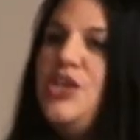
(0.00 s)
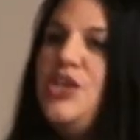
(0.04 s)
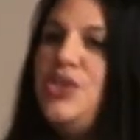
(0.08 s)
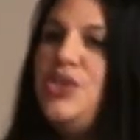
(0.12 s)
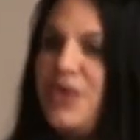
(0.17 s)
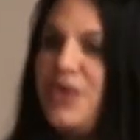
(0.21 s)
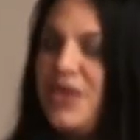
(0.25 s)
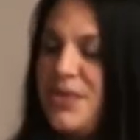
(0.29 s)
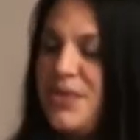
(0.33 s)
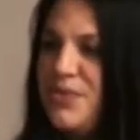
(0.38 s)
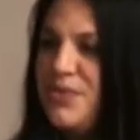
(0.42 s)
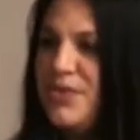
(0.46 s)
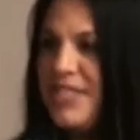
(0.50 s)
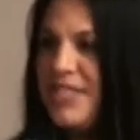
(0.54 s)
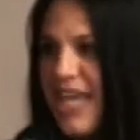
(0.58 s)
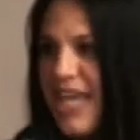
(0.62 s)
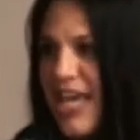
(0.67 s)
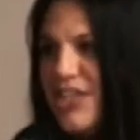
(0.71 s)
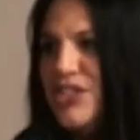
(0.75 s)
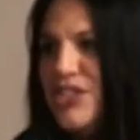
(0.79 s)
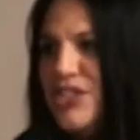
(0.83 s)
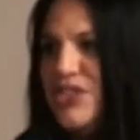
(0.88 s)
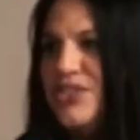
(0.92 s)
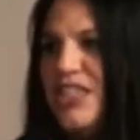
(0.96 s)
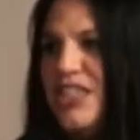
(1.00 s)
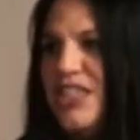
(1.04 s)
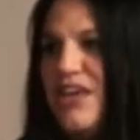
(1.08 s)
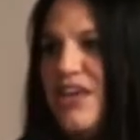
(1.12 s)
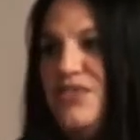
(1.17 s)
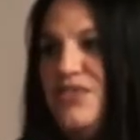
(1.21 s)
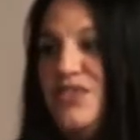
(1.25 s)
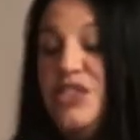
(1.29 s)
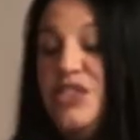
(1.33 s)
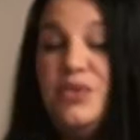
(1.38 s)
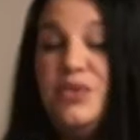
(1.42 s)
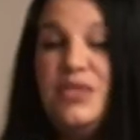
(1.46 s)
You can protect
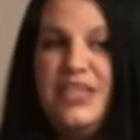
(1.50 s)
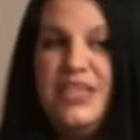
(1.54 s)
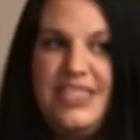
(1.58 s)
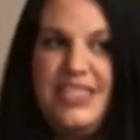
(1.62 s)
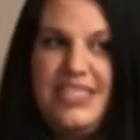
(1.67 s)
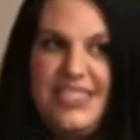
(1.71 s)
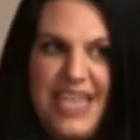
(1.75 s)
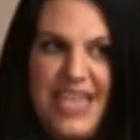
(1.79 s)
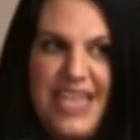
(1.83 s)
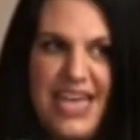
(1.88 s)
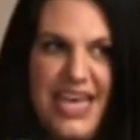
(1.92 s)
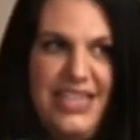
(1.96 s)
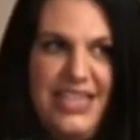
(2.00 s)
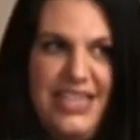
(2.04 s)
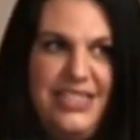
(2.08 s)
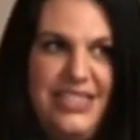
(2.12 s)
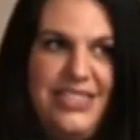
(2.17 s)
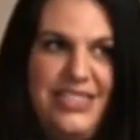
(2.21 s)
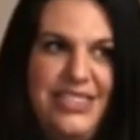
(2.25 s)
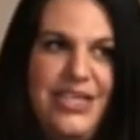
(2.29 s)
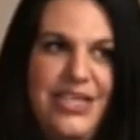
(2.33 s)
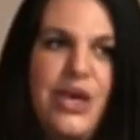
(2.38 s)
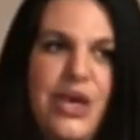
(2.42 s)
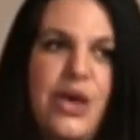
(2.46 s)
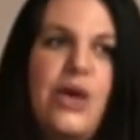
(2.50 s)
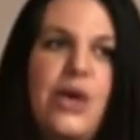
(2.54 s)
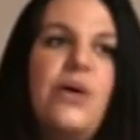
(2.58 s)
yourself to an extent,